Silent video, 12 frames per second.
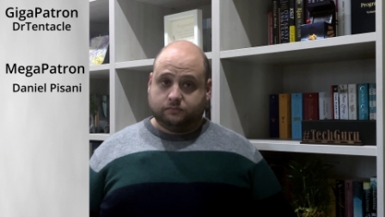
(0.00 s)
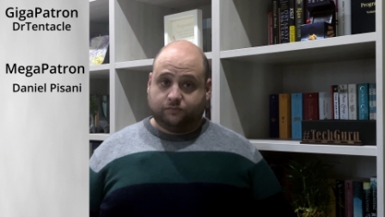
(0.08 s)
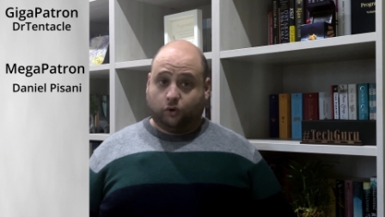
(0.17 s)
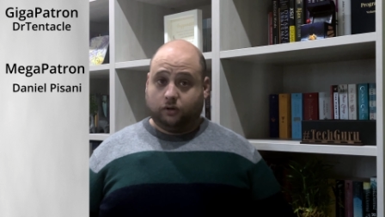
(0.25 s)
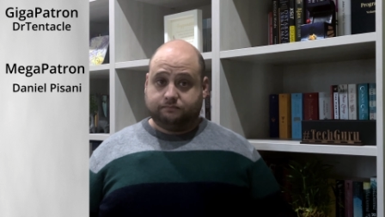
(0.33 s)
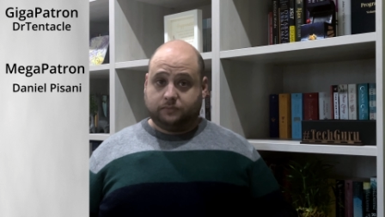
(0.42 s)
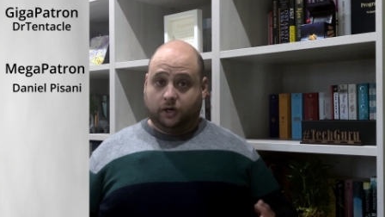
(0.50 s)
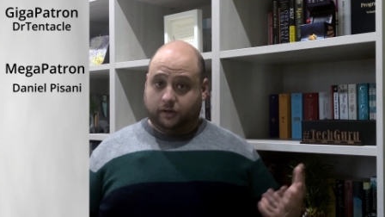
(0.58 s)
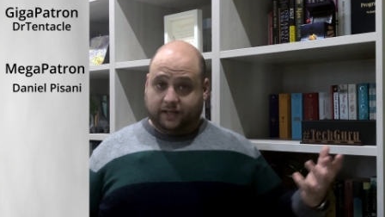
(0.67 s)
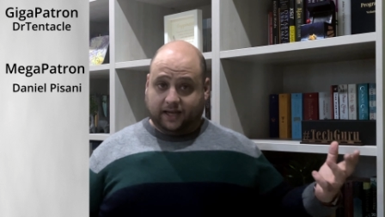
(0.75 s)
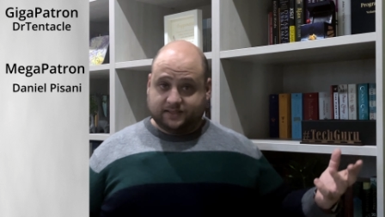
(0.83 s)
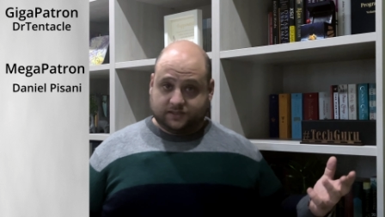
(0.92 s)
for
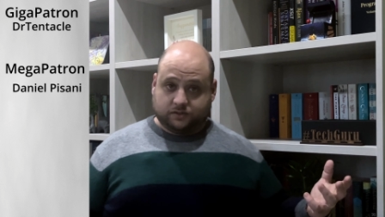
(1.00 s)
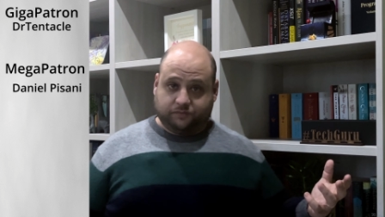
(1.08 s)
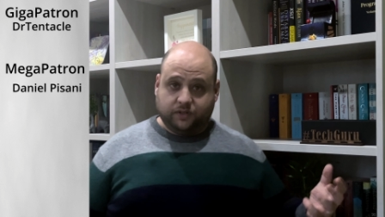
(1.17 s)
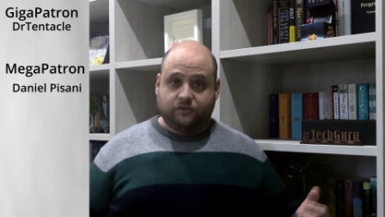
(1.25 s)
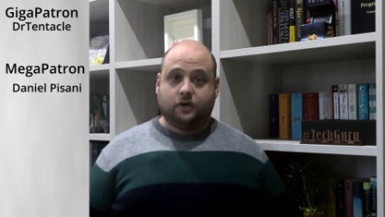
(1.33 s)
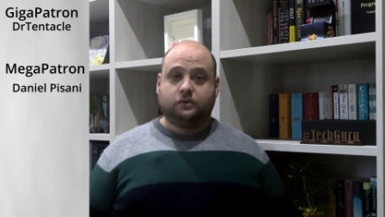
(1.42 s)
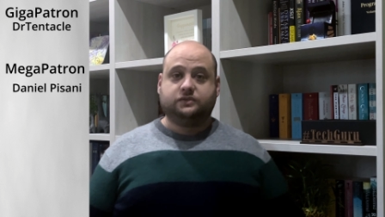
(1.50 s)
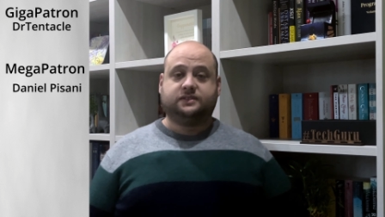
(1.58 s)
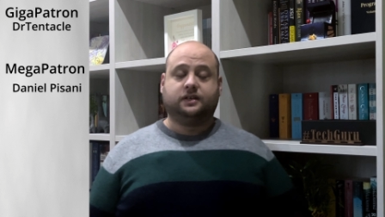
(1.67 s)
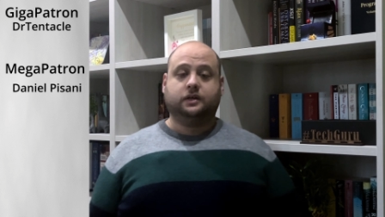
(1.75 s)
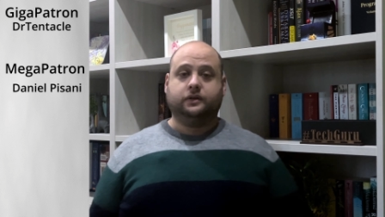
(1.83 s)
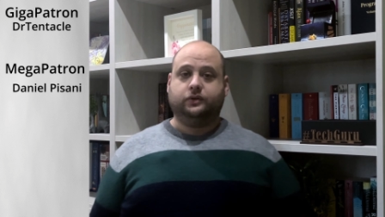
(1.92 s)
early access to
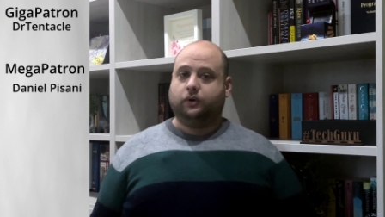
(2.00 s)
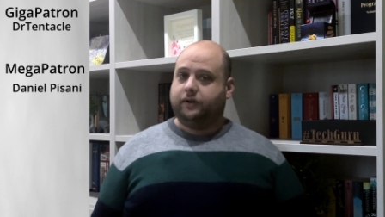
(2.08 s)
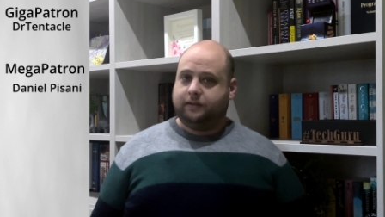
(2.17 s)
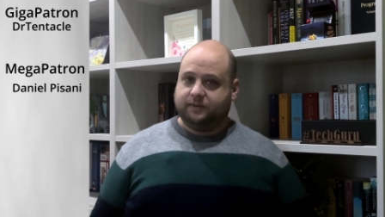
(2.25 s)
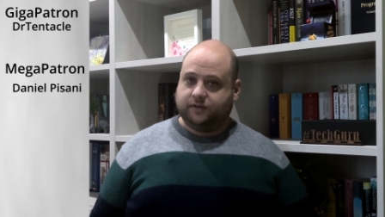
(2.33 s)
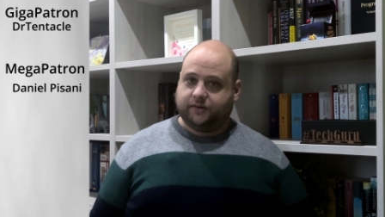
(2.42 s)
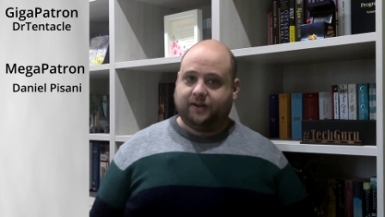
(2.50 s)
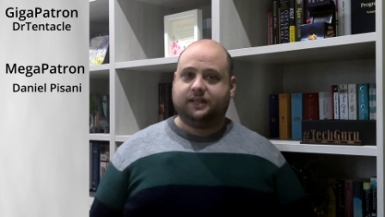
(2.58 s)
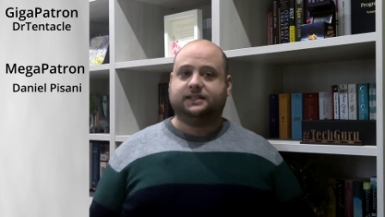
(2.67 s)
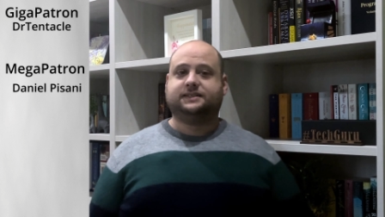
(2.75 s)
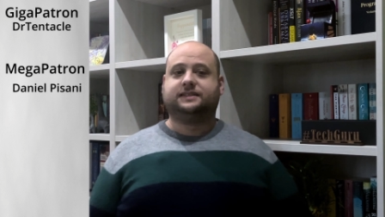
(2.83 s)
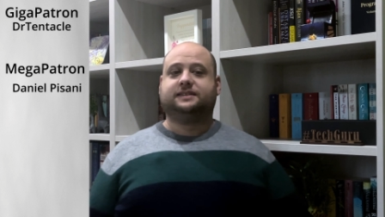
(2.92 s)
videos, your name in the
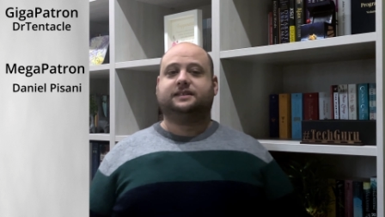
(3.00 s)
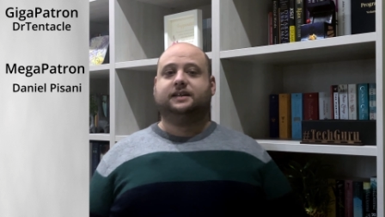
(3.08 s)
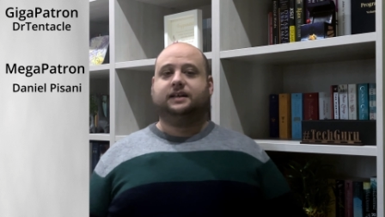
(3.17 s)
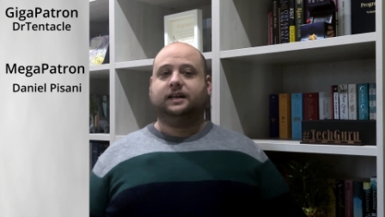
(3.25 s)
credits,